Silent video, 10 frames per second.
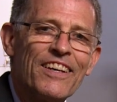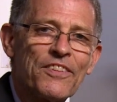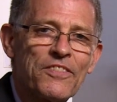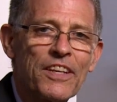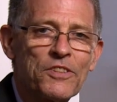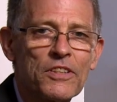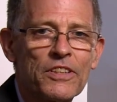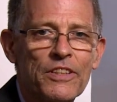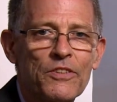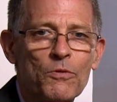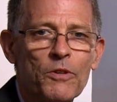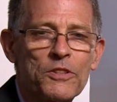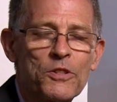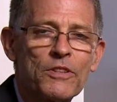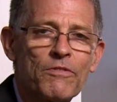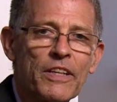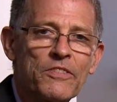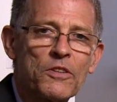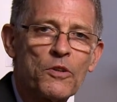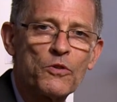essentially is what
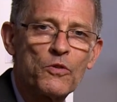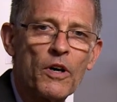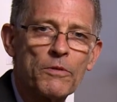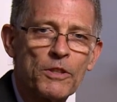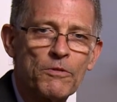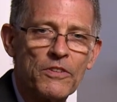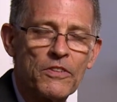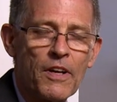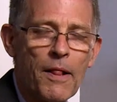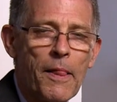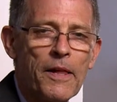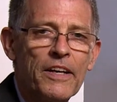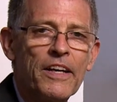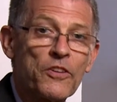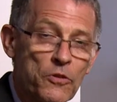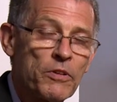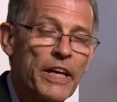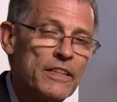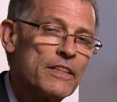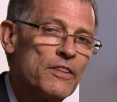Shivatsa Goswami was
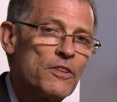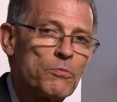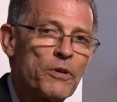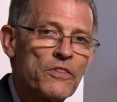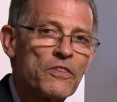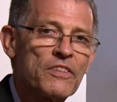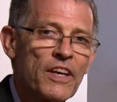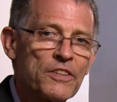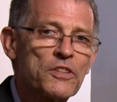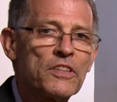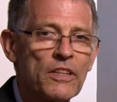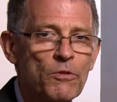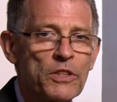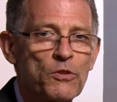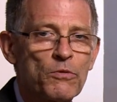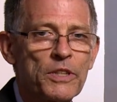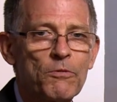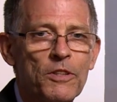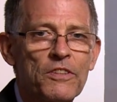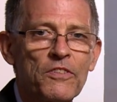explaining in his presentation, in which we
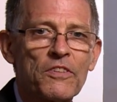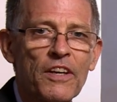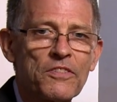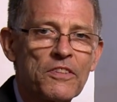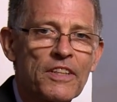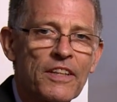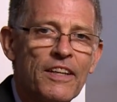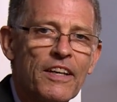were discussing